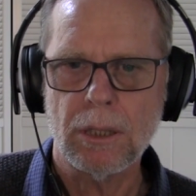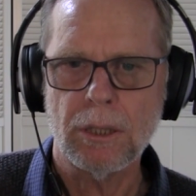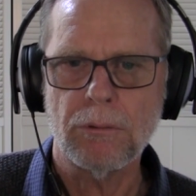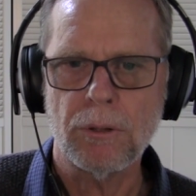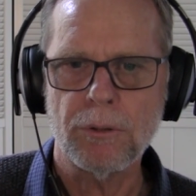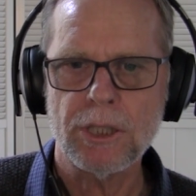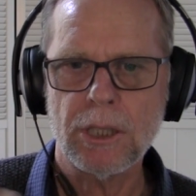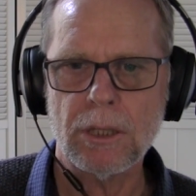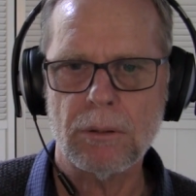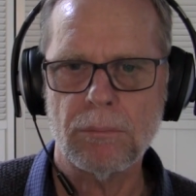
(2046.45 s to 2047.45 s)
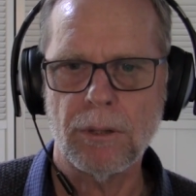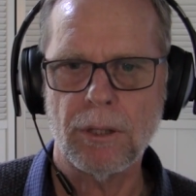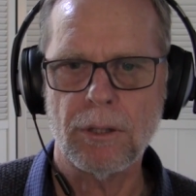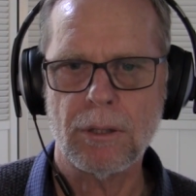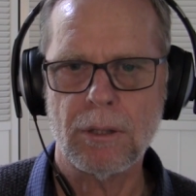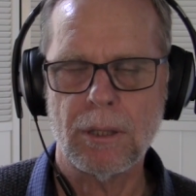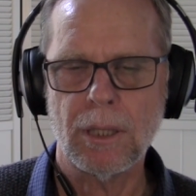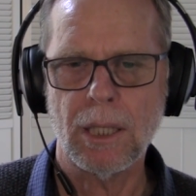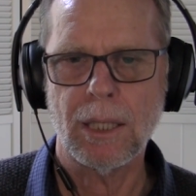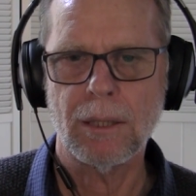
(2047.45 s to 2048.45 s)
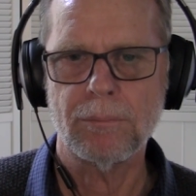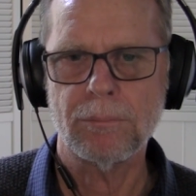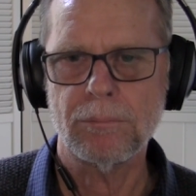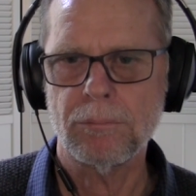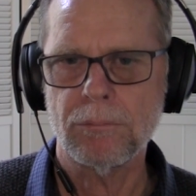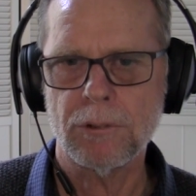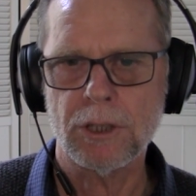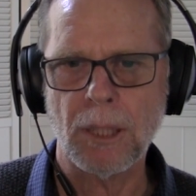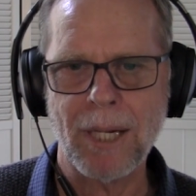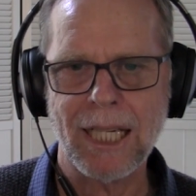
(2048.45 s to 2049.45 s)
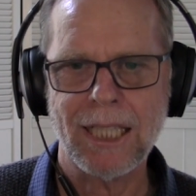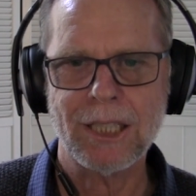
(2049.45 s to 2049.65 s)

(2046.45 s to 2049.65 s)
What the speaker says: You enrich it with somatic